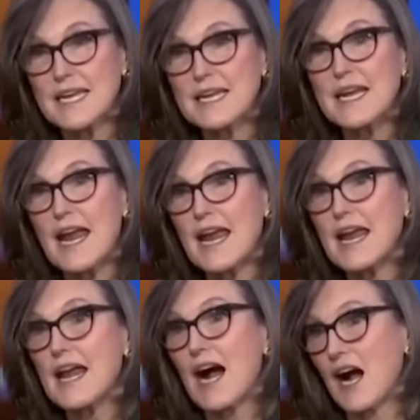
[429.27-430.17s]
in
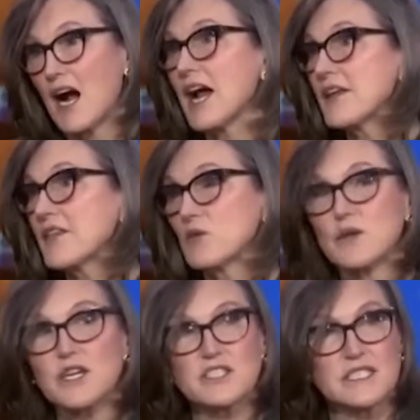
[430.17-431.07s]
AI
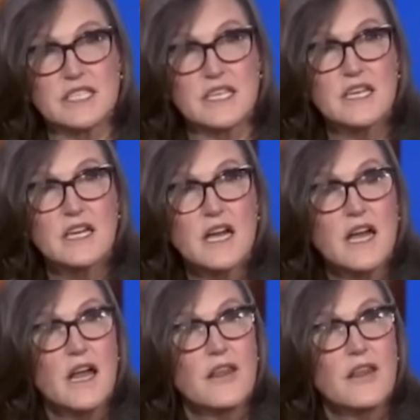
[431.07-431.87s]
that we are seeing,